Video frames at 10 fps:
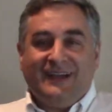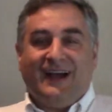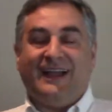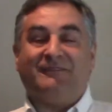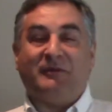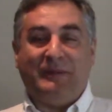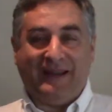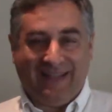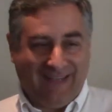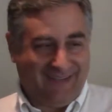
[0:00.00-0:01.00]
Hi,
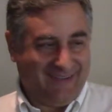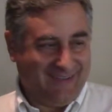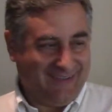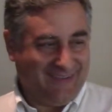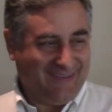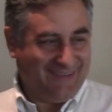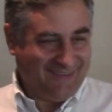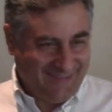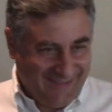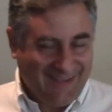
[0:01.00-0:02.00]
everybody.
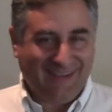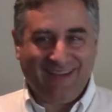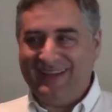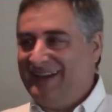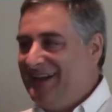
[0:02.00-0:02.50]
Hi.